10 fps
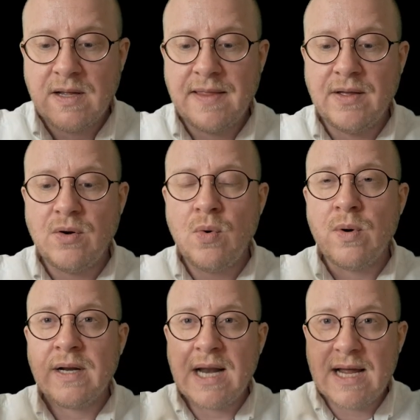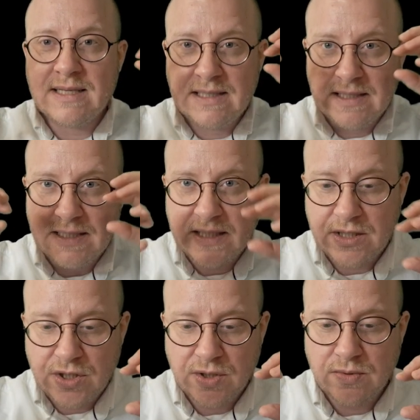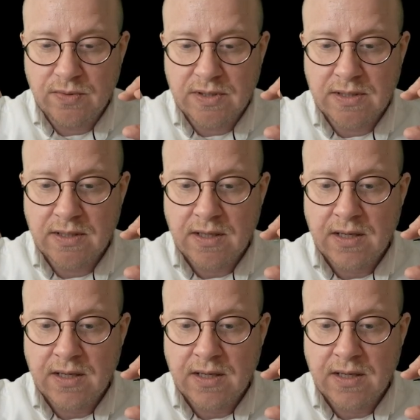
and they're organized into tissues,